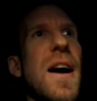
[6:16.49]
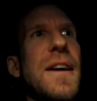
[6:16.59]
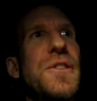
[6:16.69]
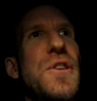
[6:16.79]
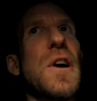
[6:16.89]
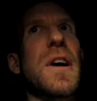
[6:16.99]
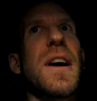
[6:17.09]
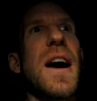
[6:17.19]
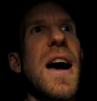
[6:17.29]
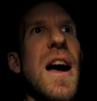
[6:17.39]
I
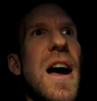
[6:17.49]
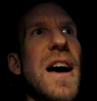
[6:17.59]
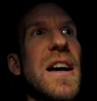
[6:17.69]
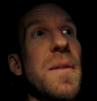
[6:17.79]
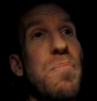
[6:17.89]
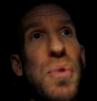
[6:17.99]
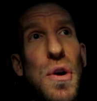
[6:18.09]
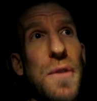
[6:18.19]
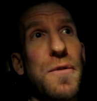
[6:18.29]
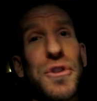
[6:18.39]
took uh, a
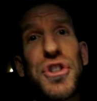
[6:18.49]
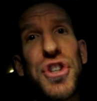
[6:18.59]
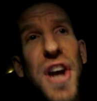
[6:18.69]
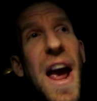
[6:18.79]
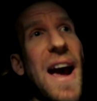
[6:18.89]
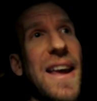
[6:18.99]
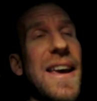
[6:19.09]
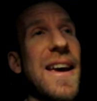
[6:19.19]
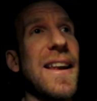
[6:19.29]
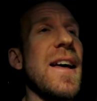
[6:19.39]
beautiful
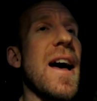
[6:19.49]
jacket.